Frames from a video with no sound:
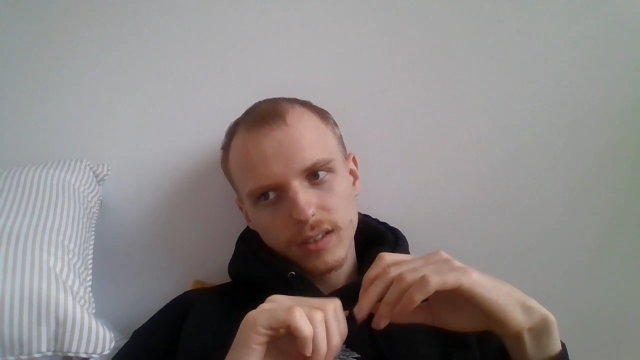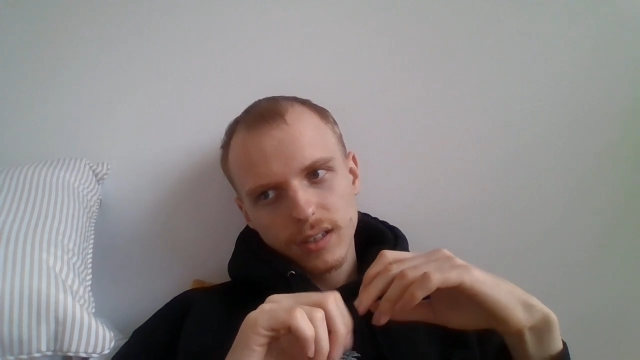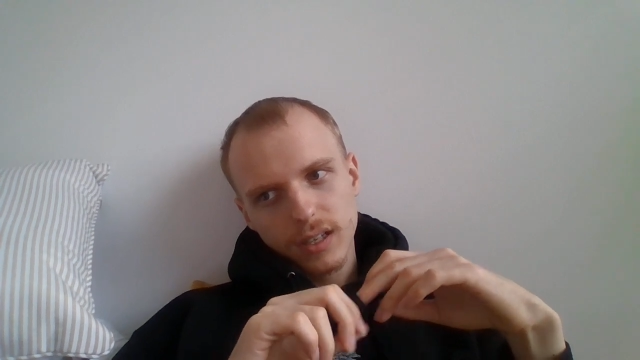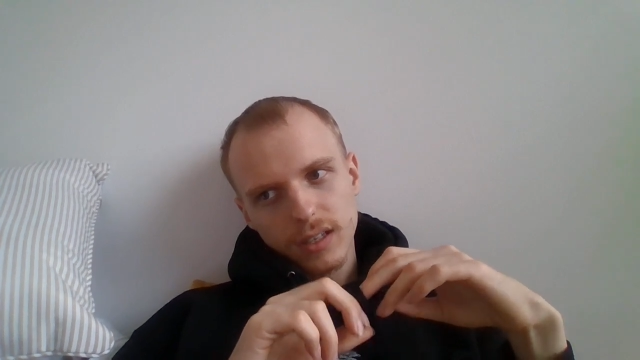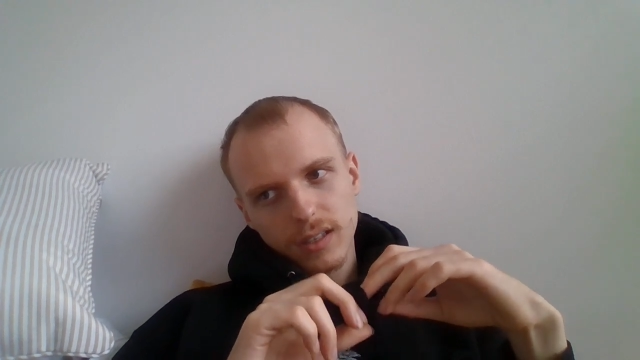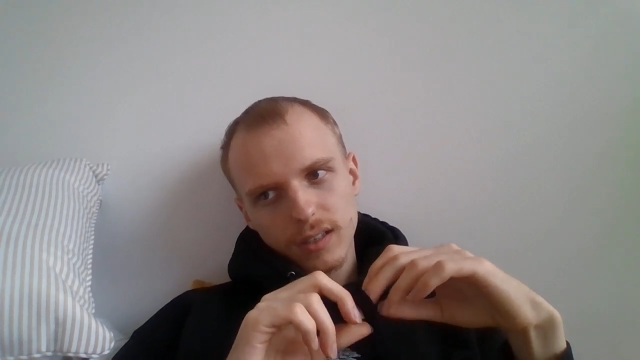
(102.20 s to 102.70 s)

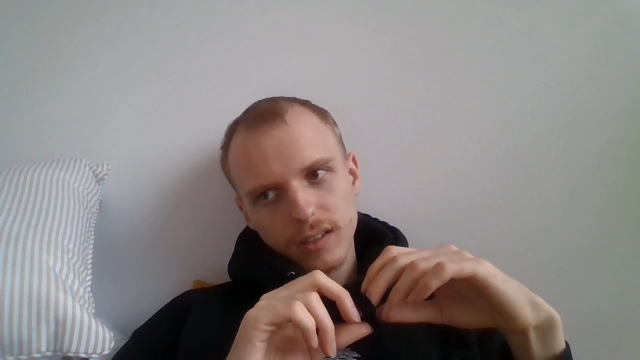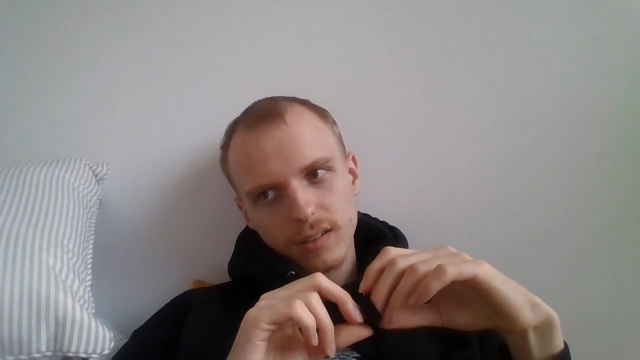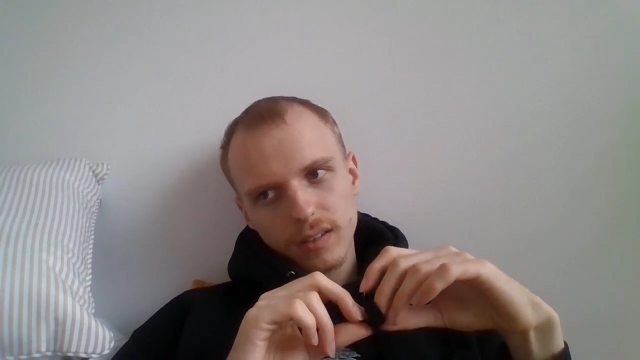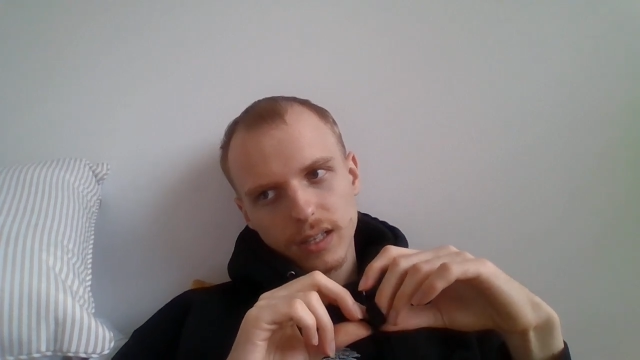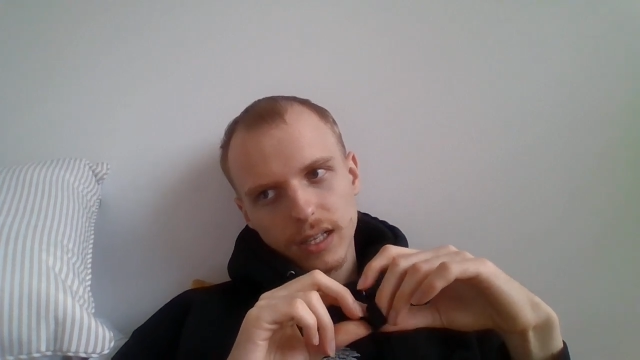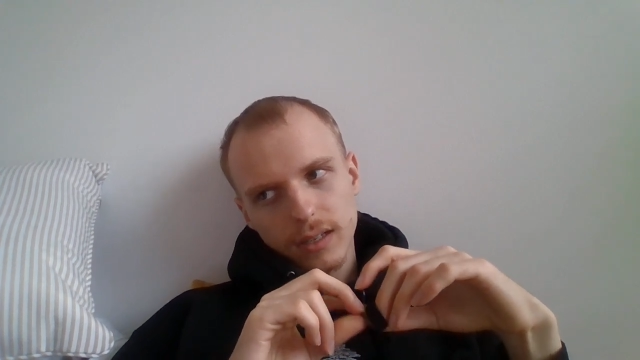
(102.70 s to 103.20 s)

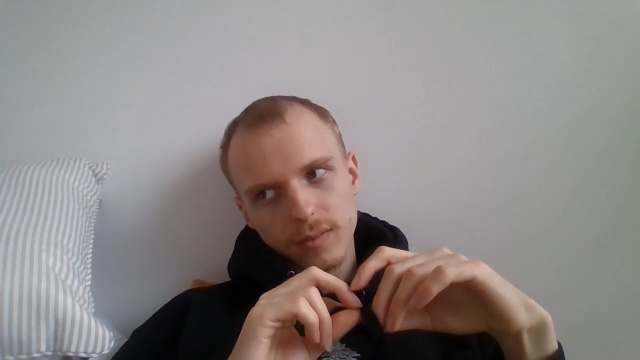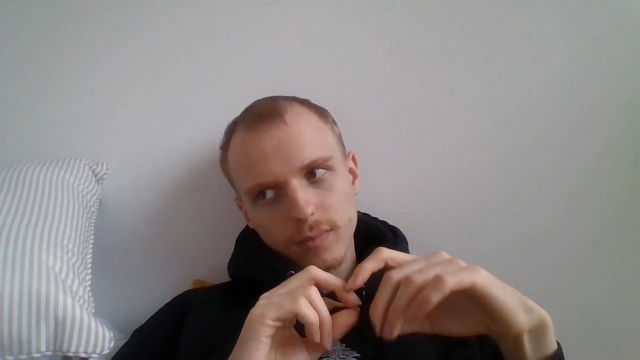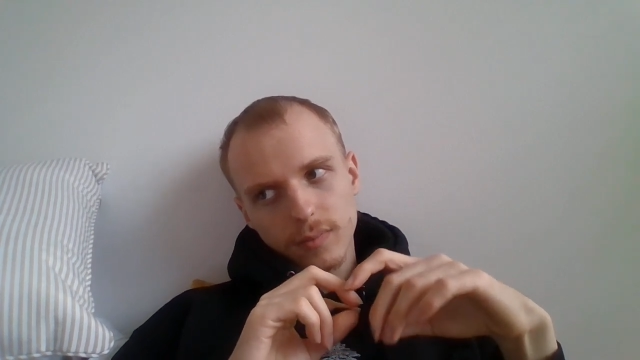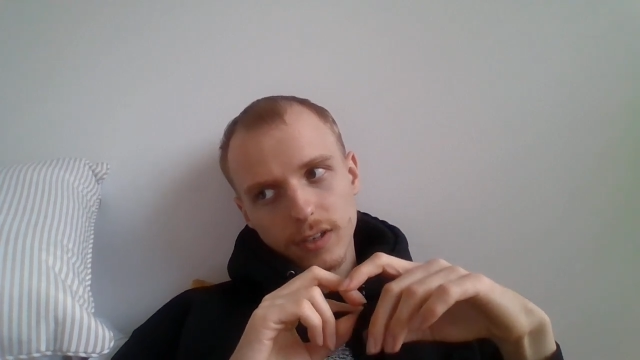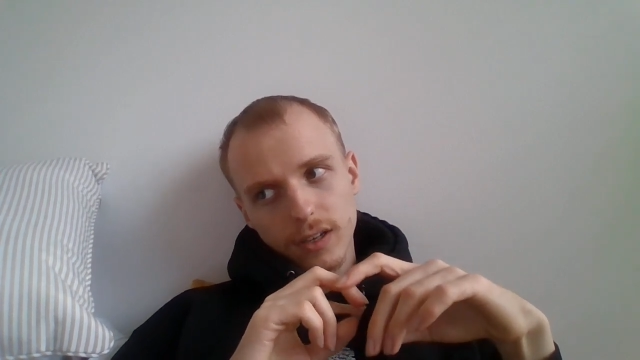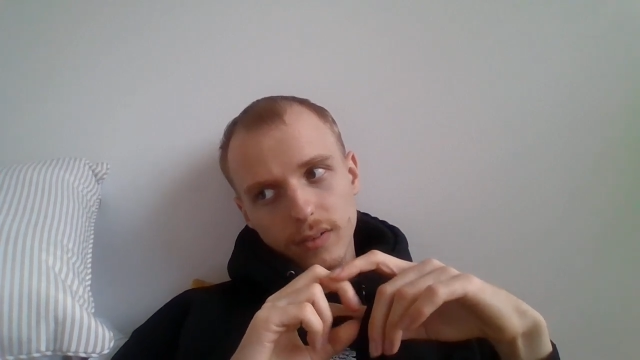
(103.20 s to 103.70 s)
like
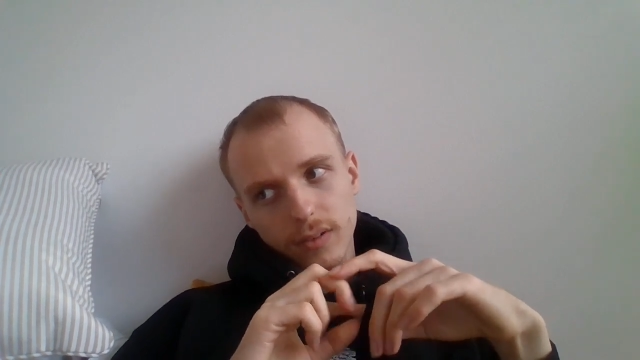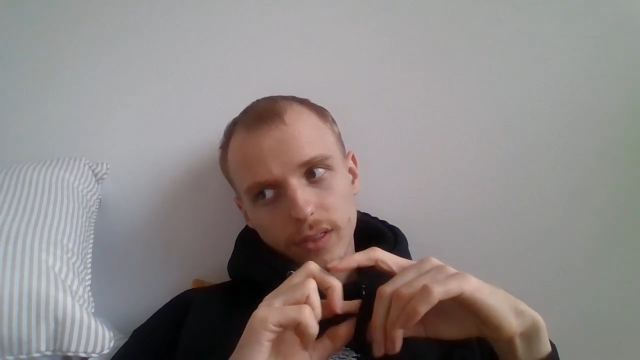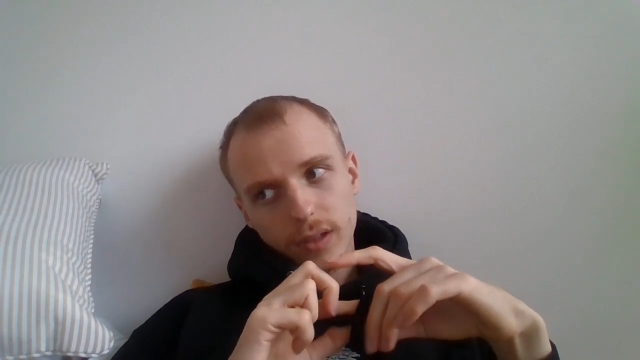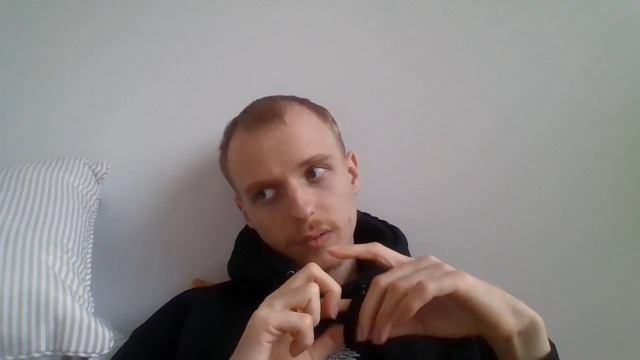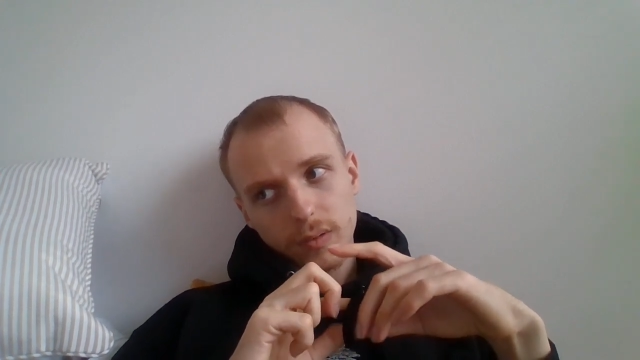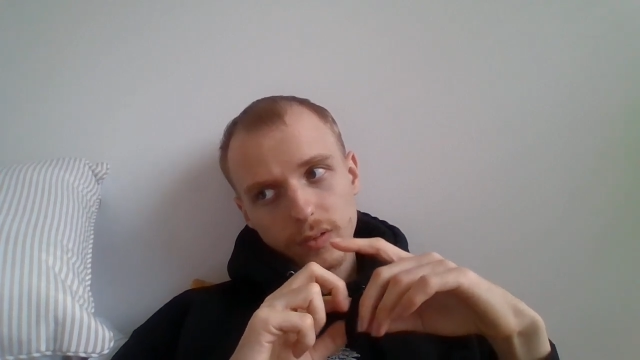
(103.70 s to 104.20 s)

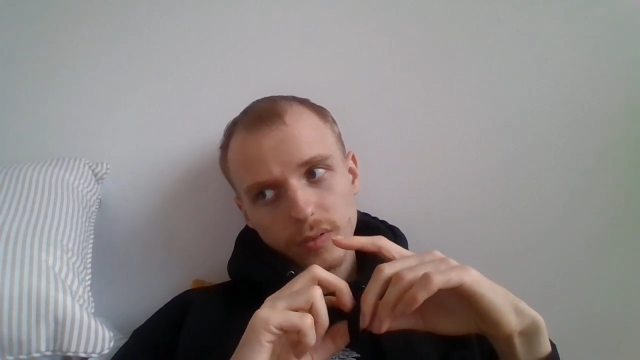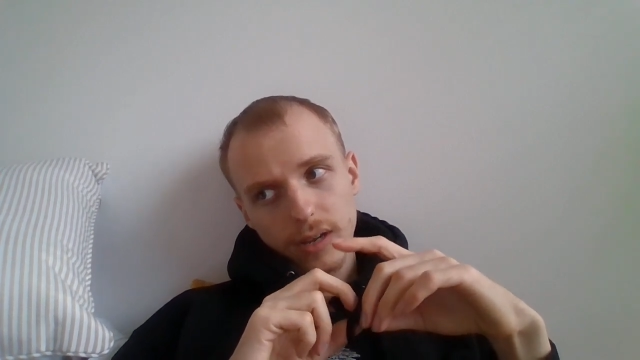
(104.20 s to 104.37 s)
everything was